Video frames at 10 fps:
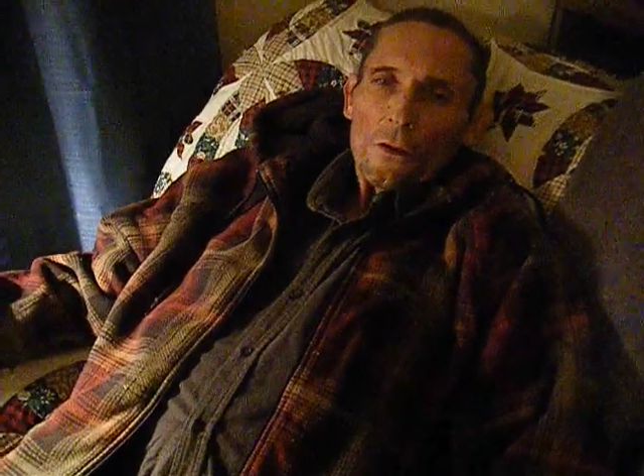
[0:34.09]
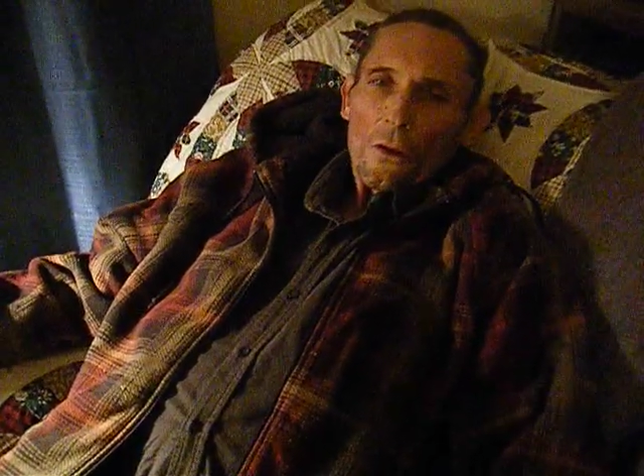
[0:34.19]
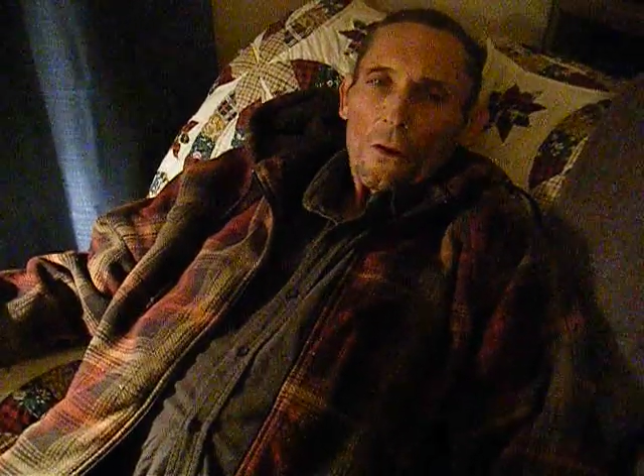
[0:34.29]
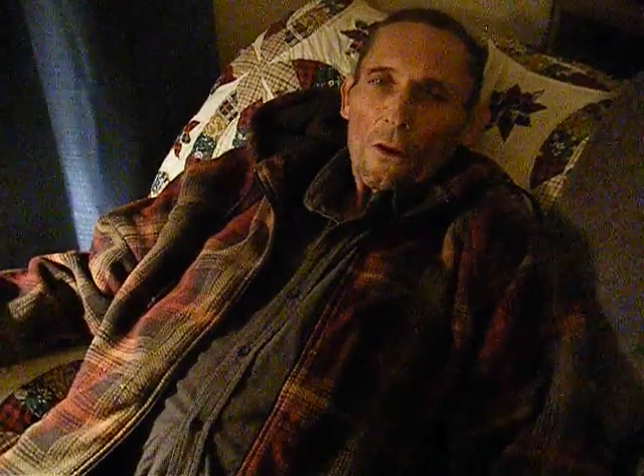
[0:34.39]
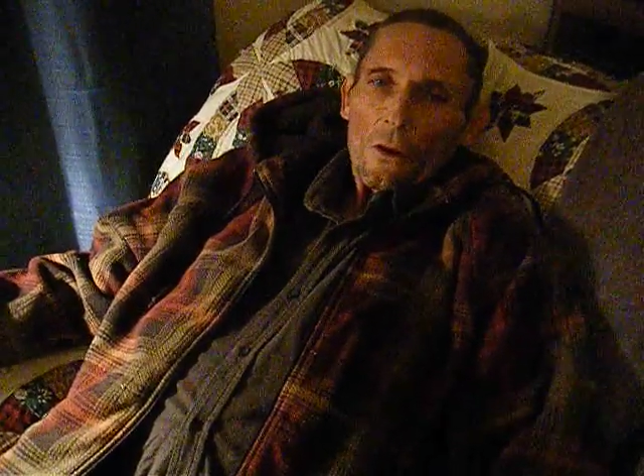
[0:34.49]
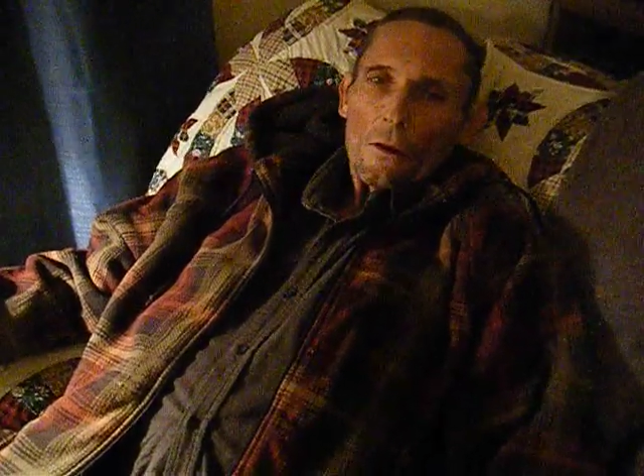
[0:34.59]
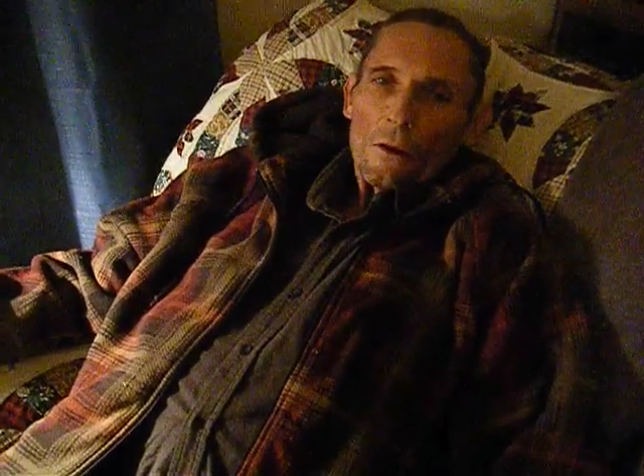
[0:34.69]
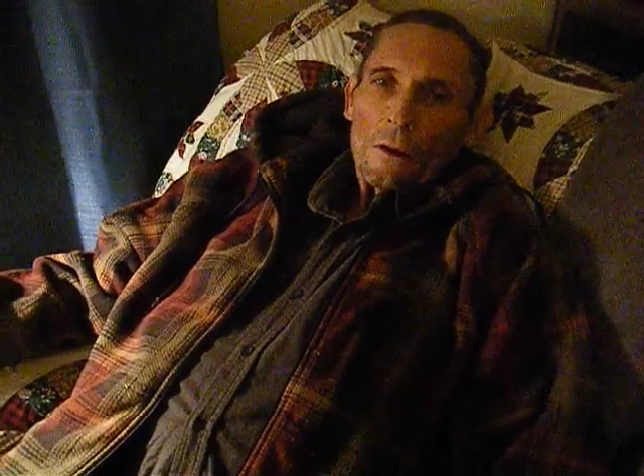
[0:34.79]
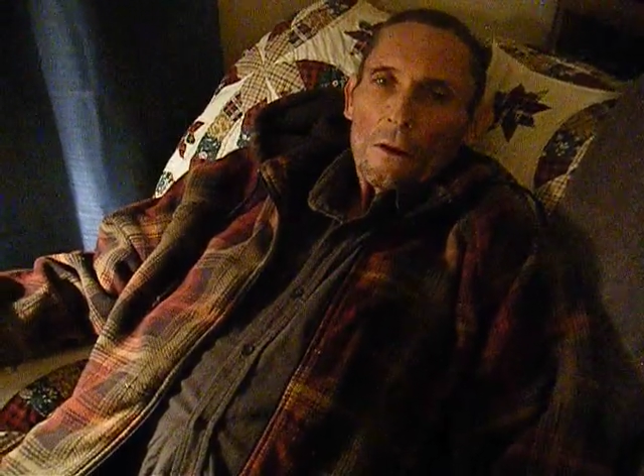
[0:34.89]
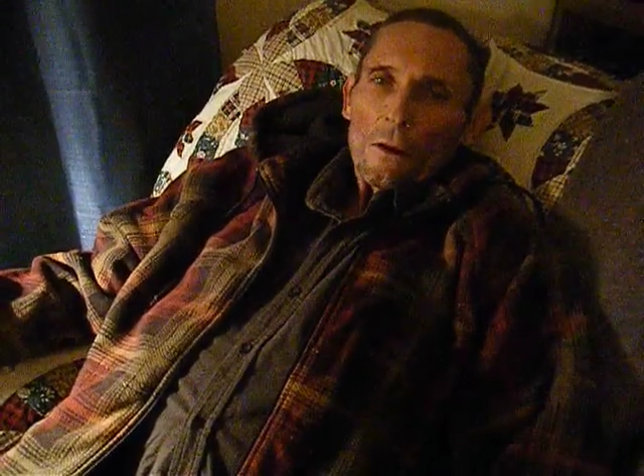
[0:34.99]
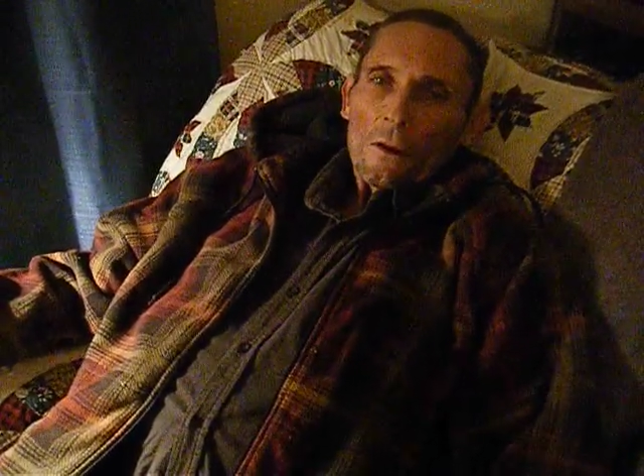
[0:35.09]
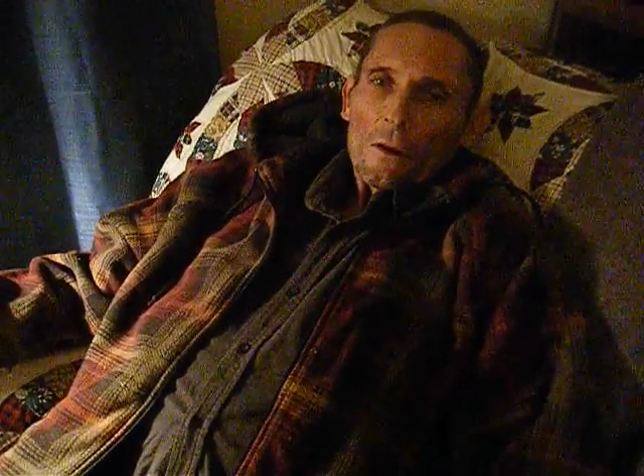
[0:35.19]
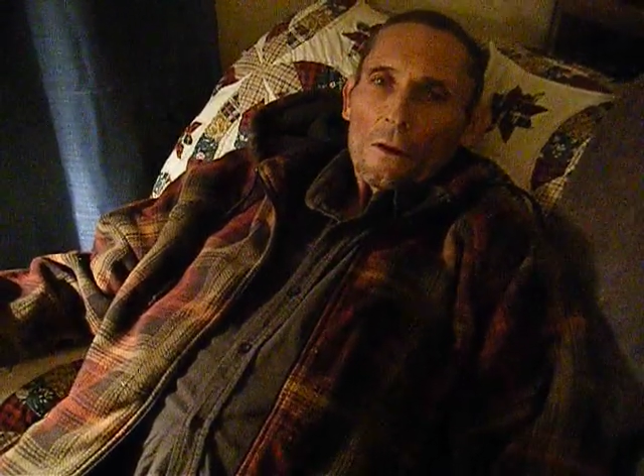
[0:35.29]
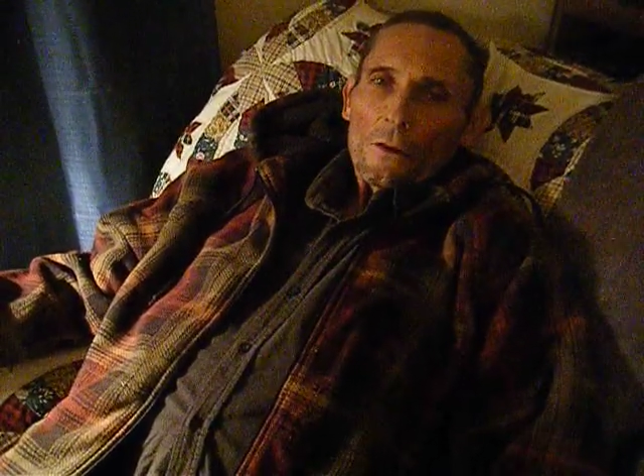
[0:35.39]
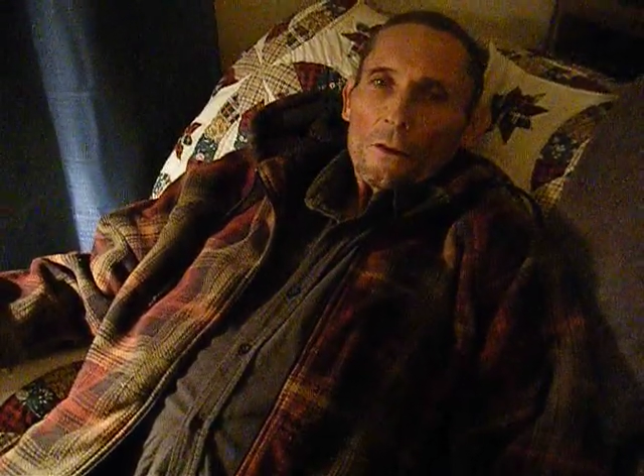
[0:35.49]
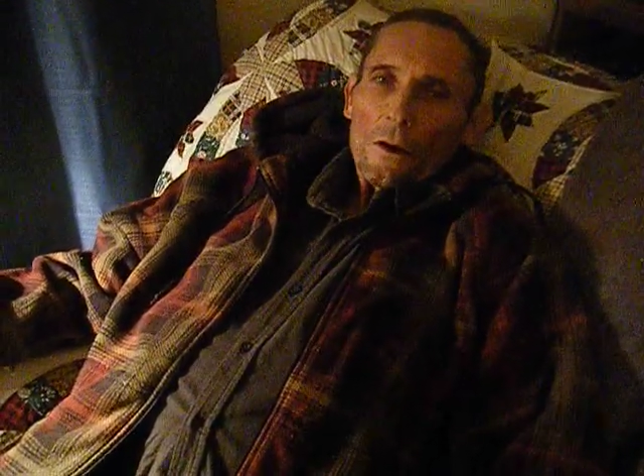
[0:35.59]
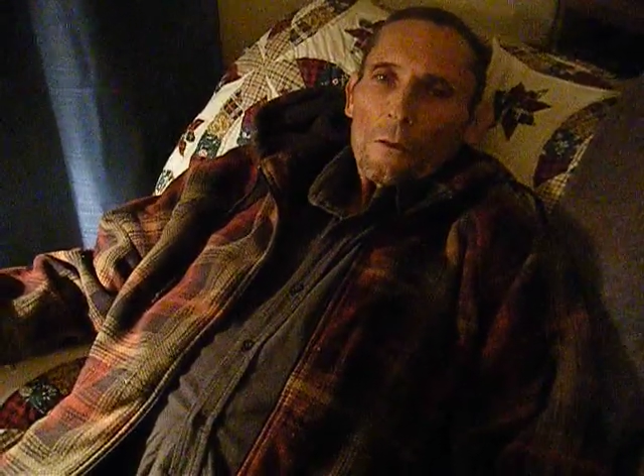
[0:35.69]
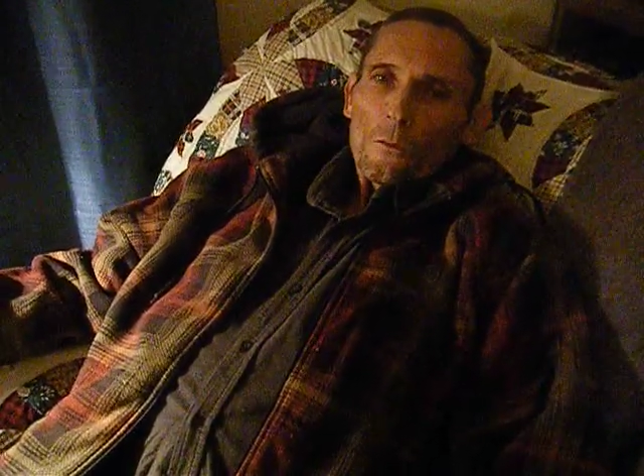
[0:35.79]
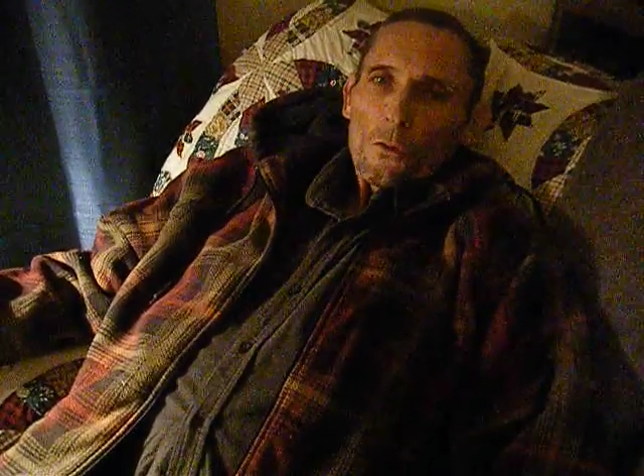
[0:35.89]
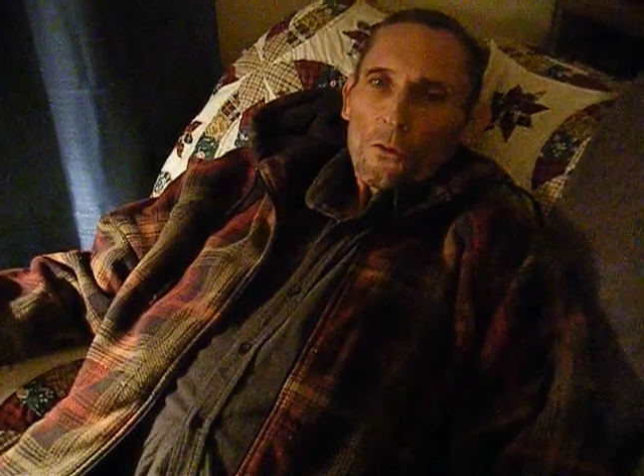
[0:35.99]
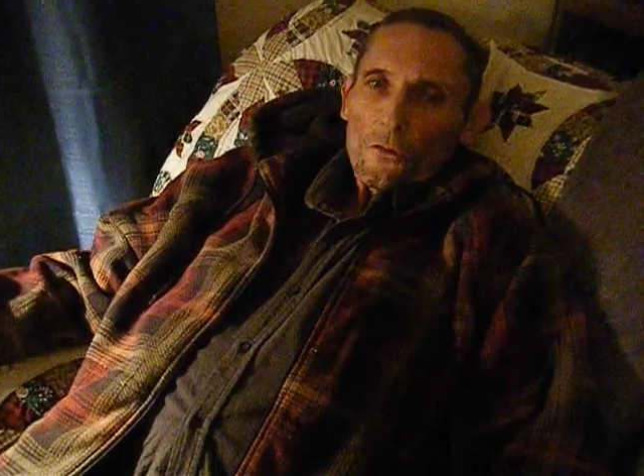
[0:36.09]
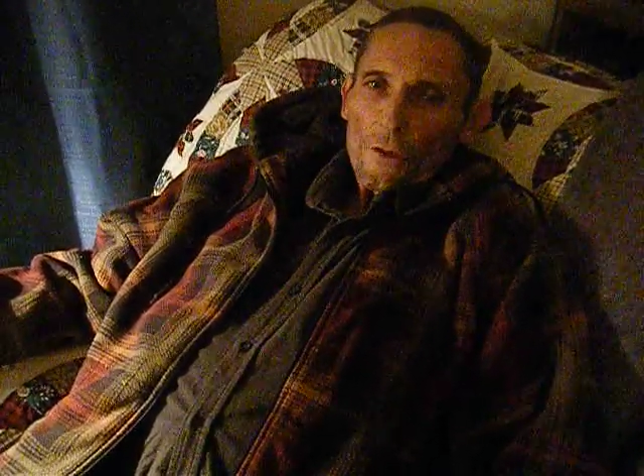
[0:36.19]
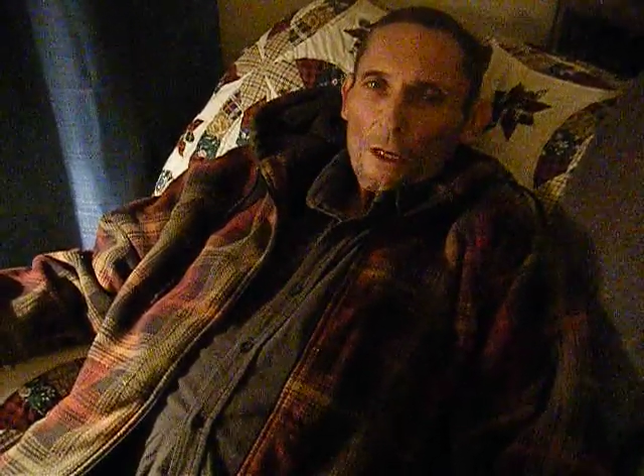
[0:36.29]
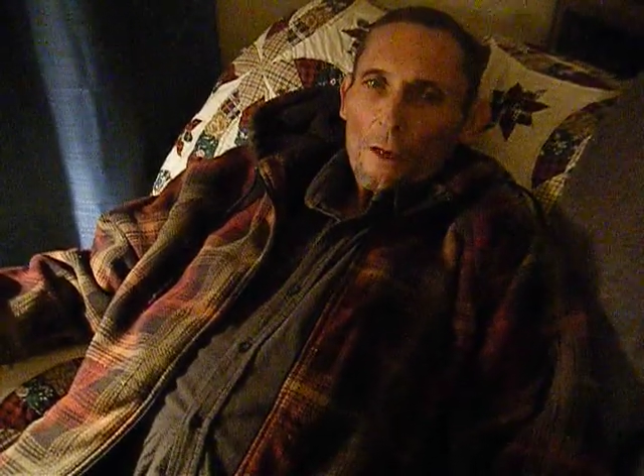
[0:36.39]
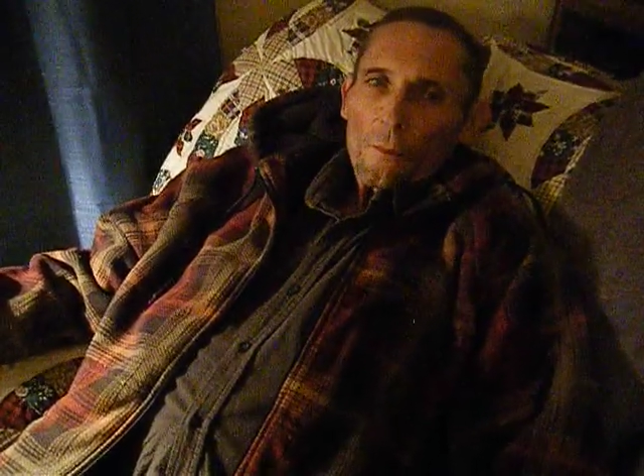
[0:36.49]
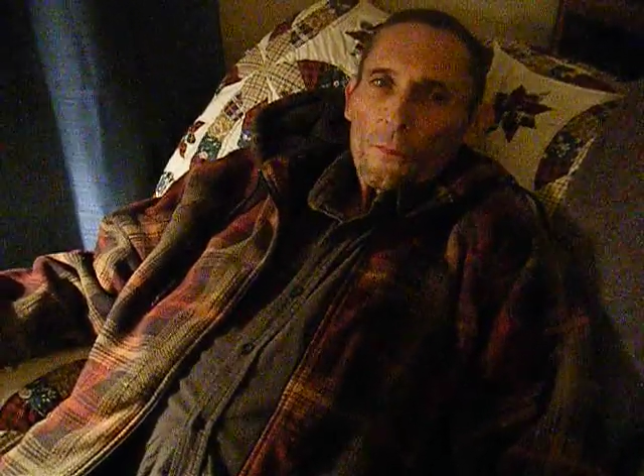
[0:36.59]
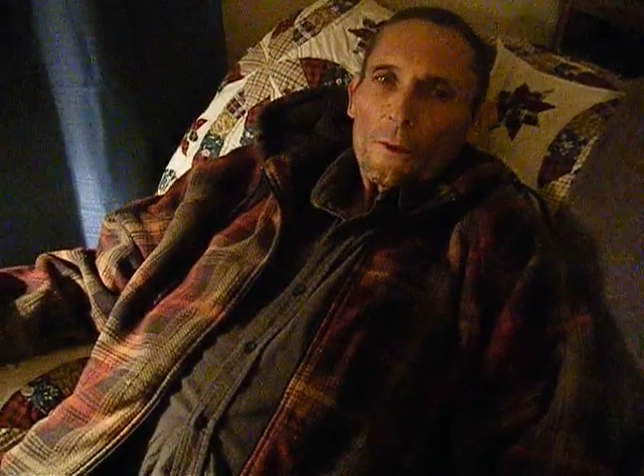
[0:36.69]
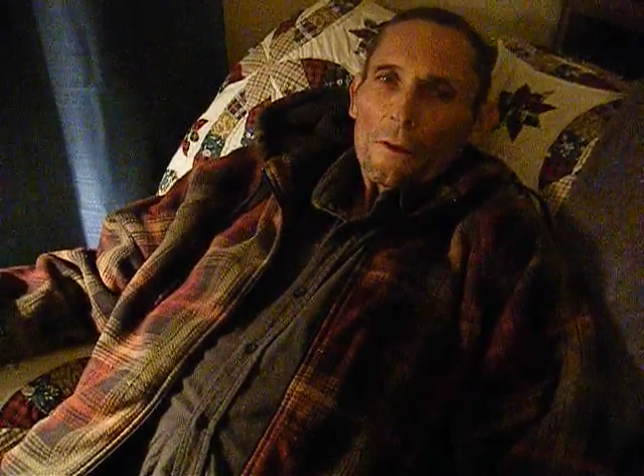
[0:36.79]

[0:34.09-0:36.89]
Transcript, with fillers: along you know moving up